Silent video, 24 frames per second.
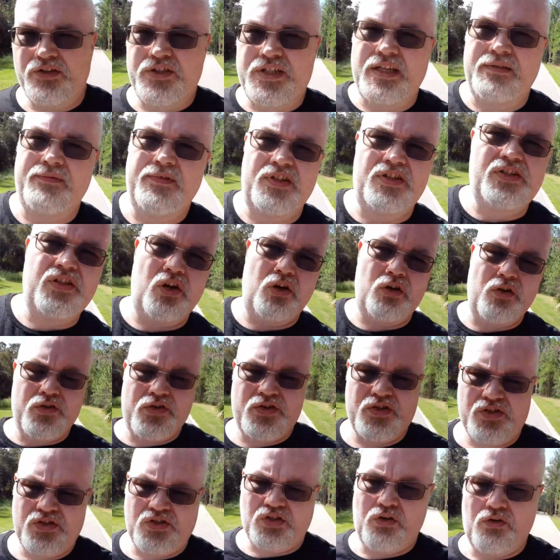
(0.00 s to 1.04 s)
TV shows,
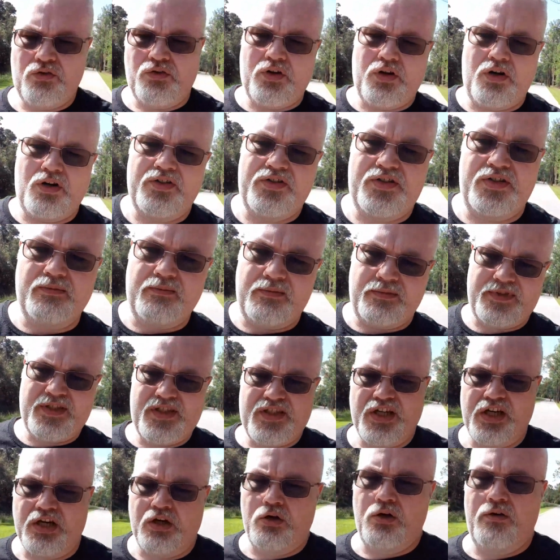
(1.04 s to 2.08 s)
sure, there are some
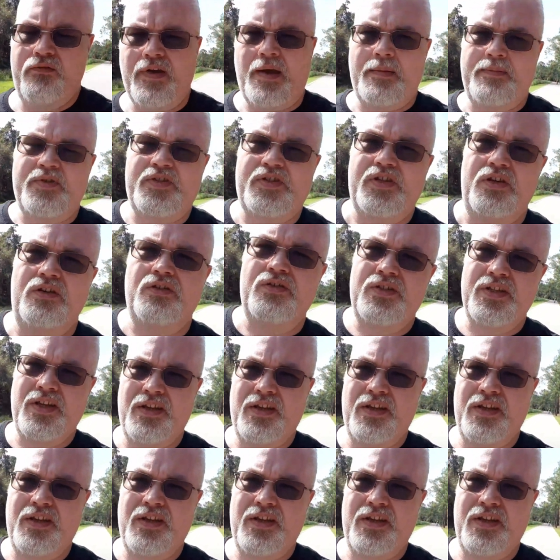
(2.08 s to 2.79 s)
stinker of episodes.